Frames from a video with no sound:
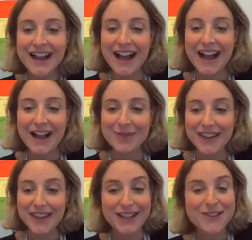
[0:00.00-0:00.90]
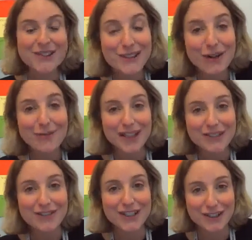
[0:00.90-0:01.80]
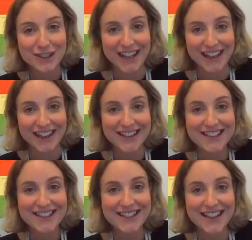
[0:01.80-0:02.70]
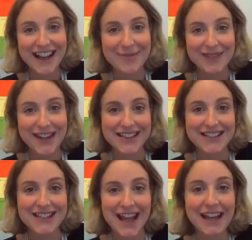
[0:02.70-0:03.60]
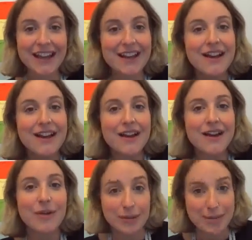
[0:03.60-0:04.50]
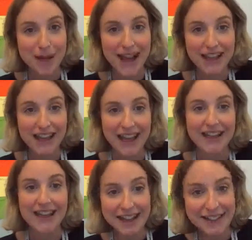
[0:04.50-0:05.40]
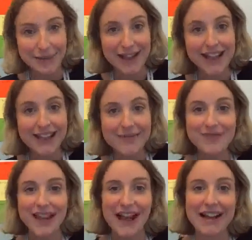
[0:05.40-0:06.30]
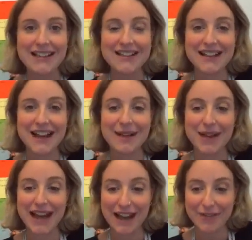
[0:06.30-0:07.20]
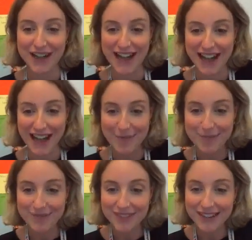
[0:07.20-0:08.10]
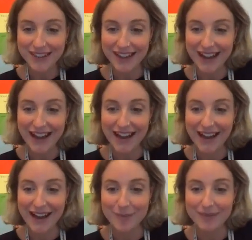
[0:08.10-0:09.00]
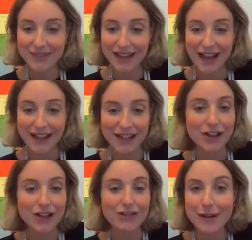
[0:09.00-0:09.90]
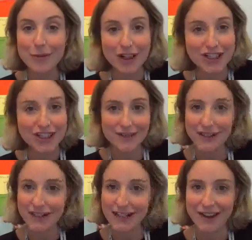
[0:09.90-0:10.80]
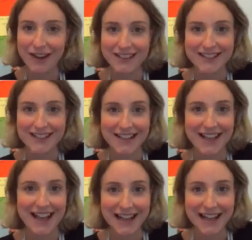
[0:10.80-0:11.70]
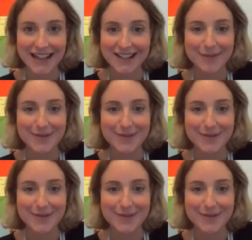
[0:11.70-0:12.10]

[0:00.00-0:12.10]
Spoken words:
Thank you so much for joining us here today. We'll be back here next week at 11 a.m. And you can re-watch this video, as I said, at any time.